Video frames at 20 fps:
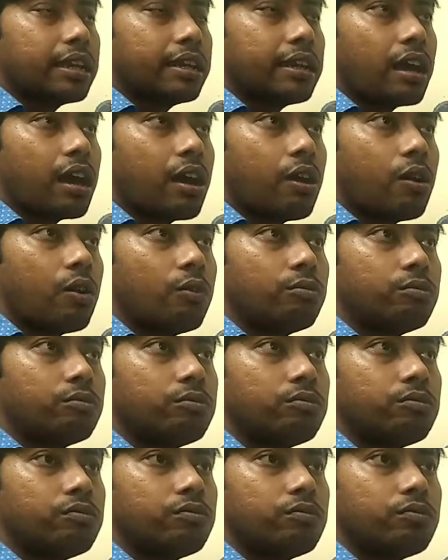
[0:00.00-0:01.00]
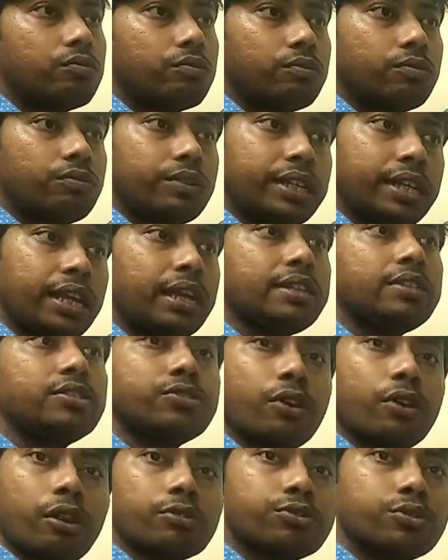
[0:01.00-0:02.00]
Now air
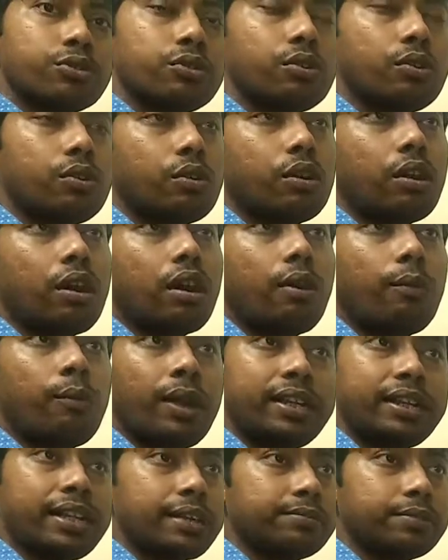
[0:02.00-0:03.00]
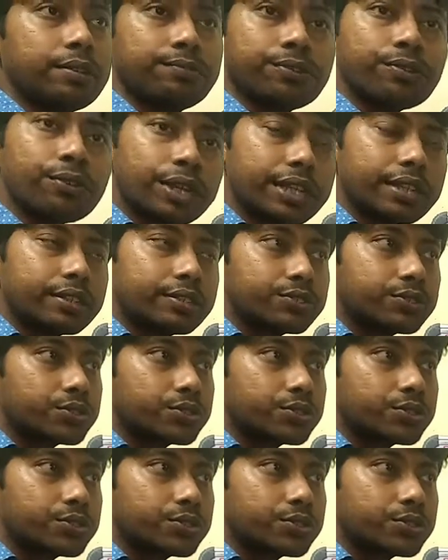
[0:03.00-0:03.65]
is also one type of fluid.